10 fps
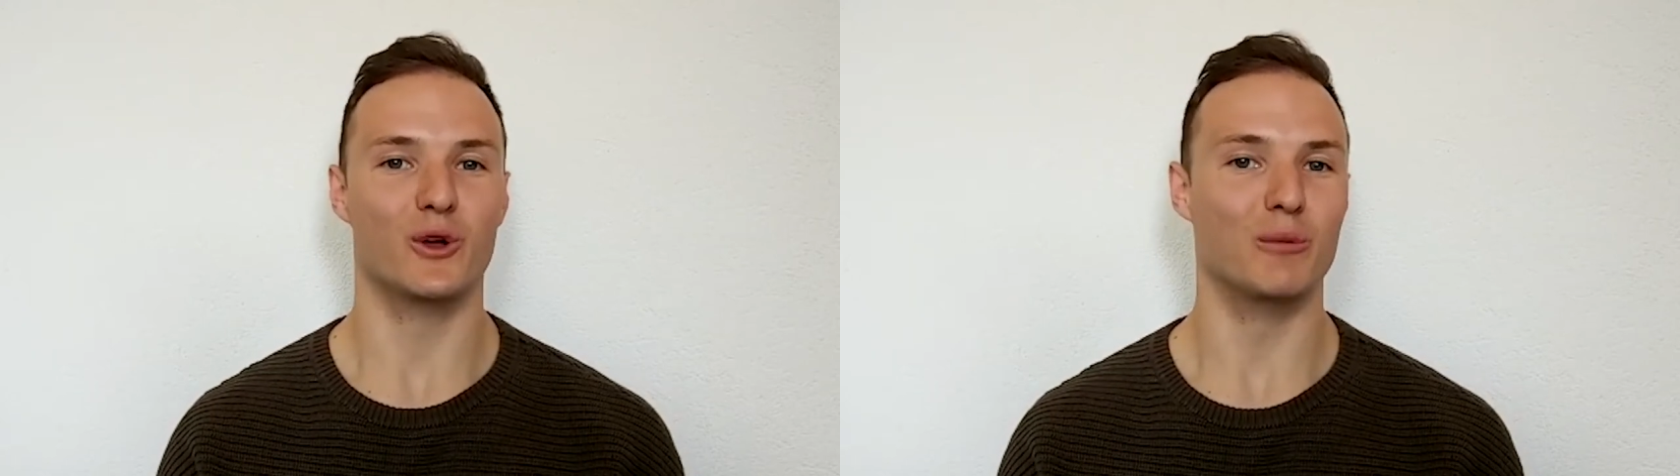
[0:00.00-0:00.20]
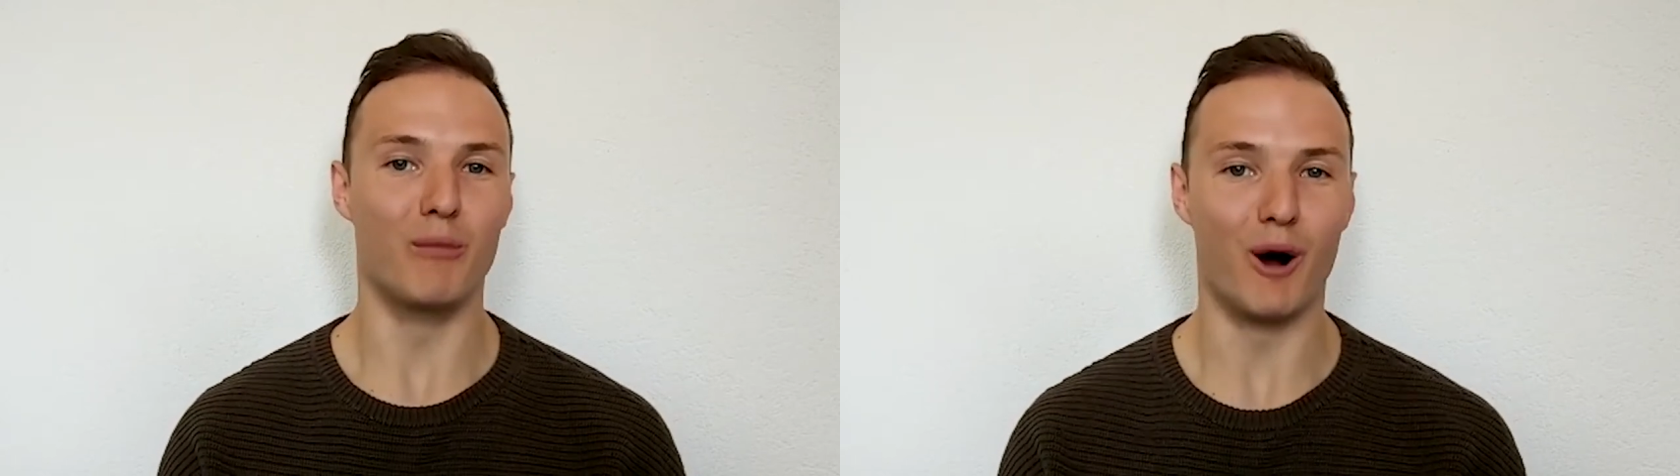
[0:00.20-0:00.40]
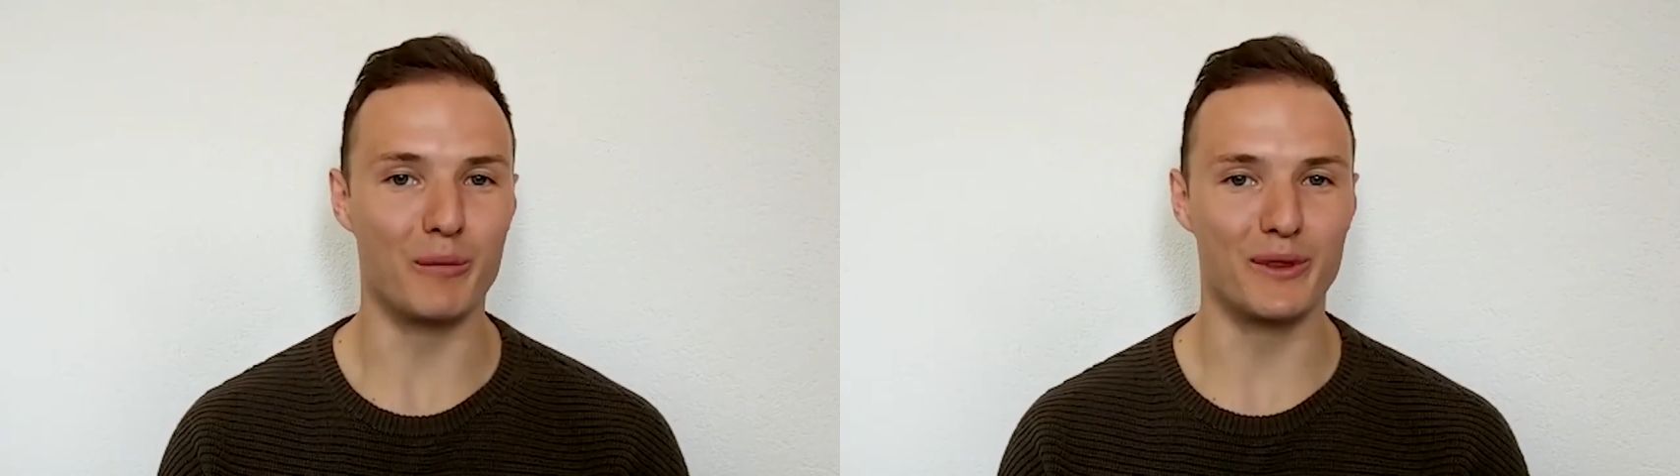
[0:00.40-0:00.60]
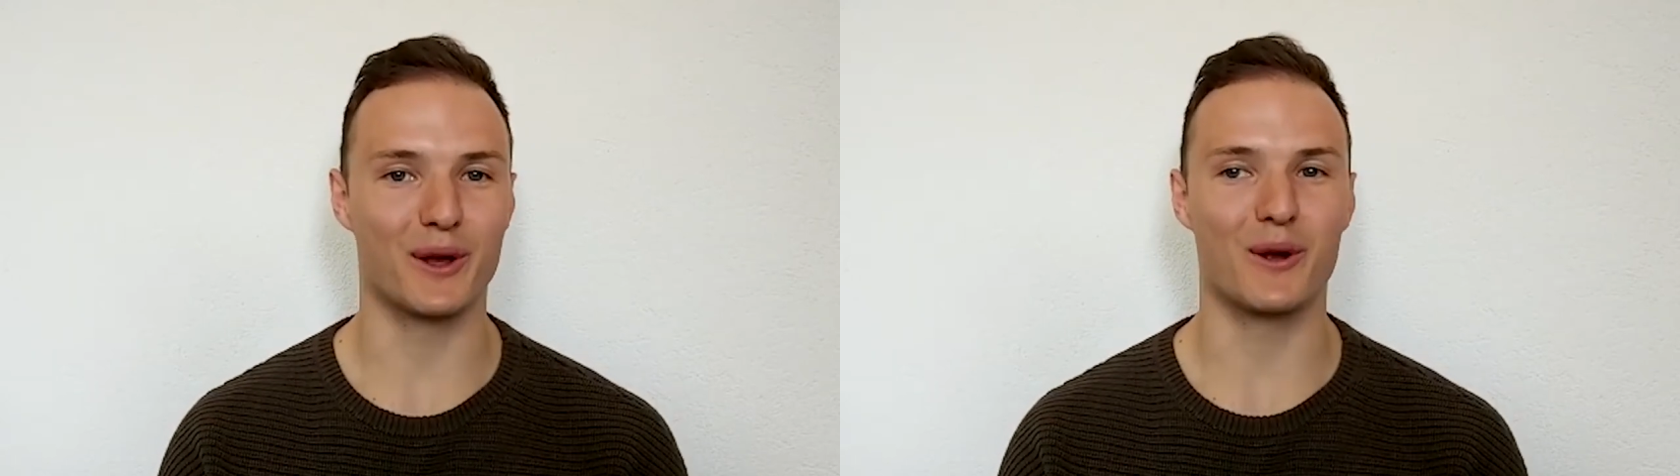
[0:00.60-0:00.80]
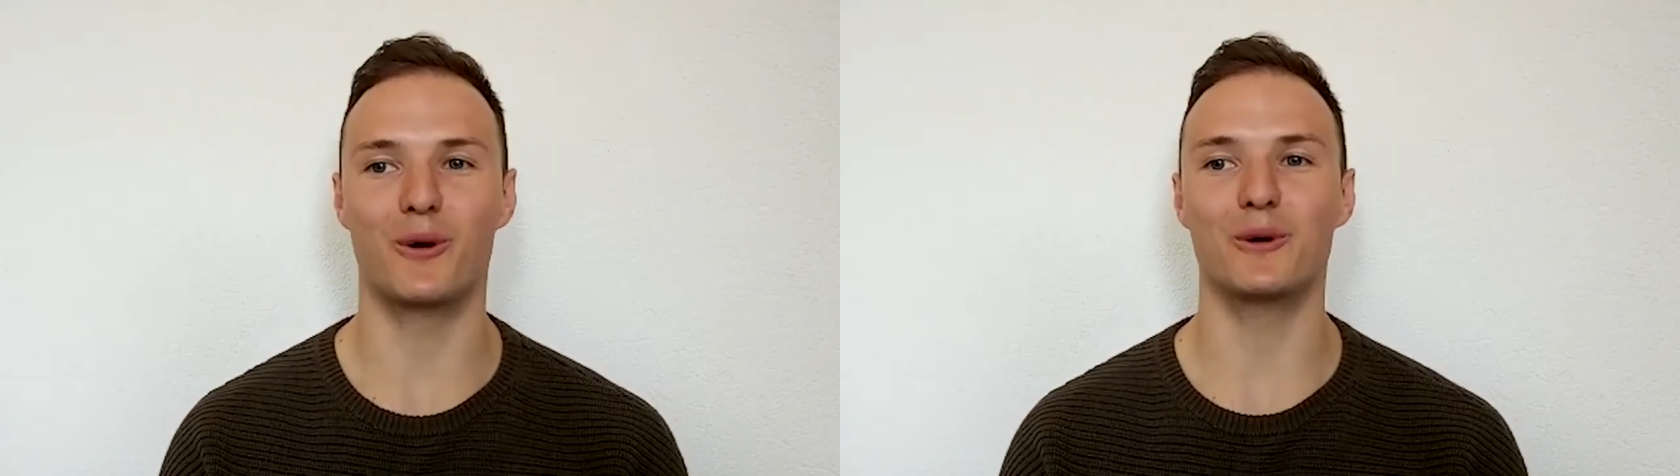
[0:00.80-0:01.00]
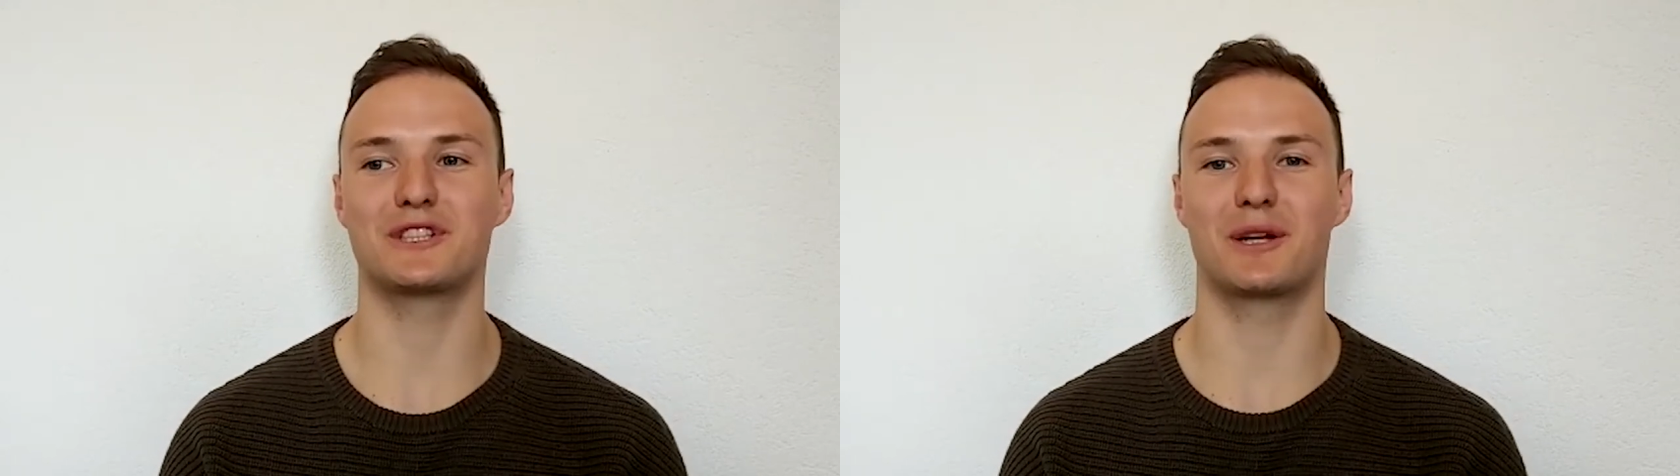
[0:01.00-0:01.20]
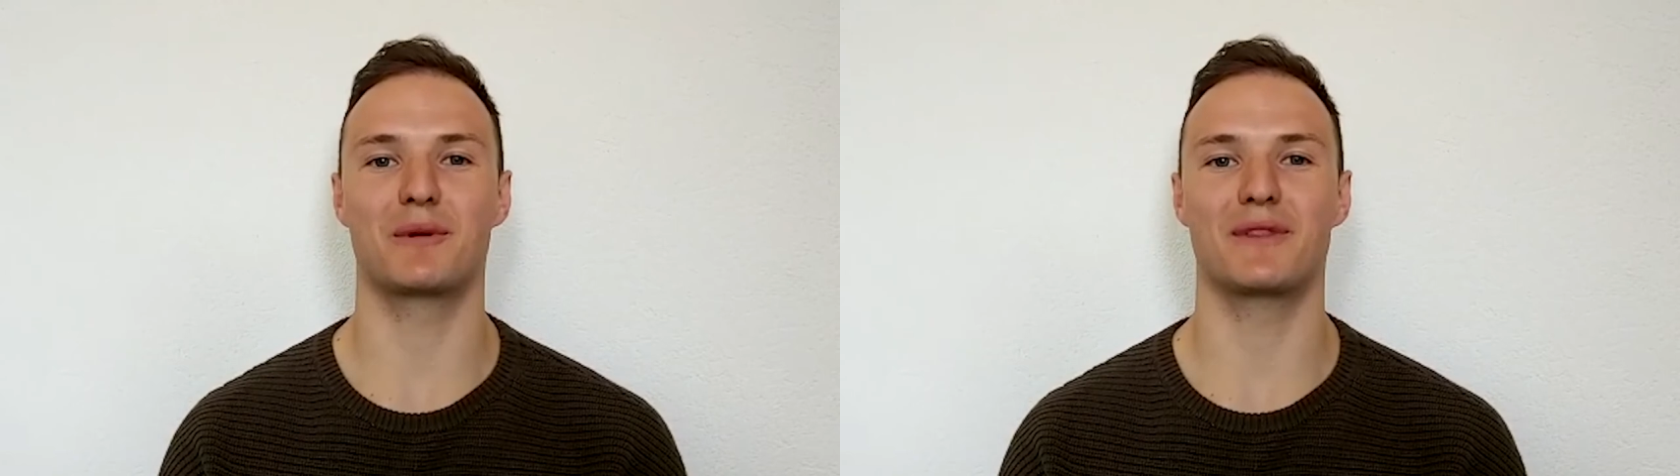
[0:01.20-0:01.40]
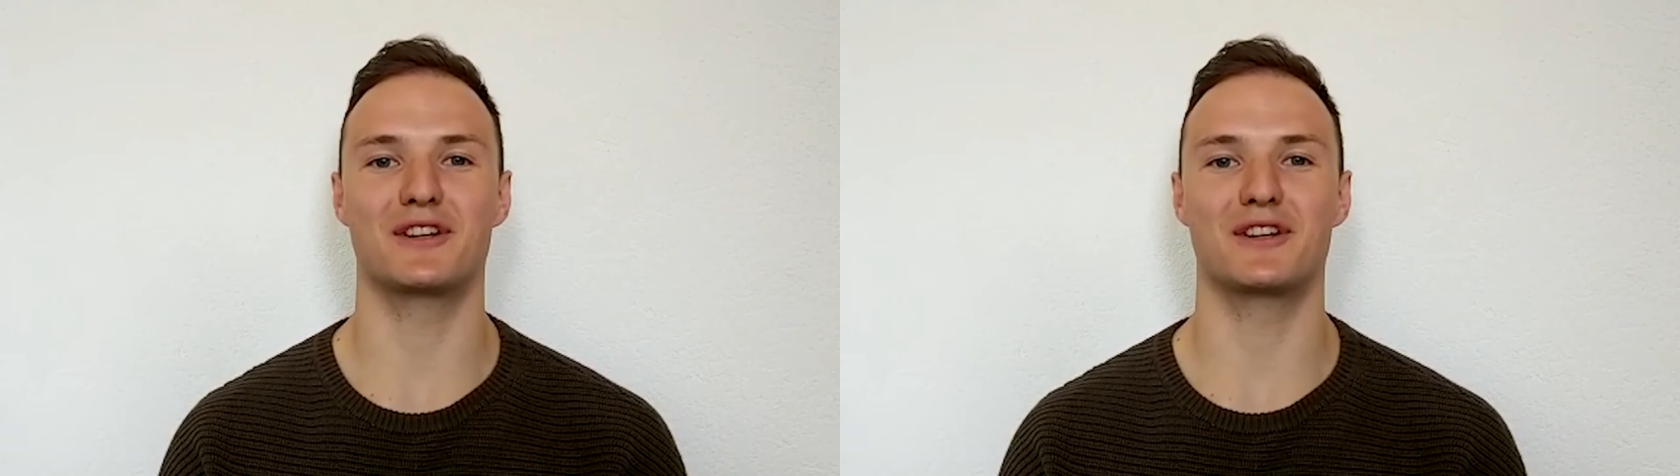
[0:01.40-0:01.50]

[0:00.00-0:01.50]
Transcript: your mom in the course, someone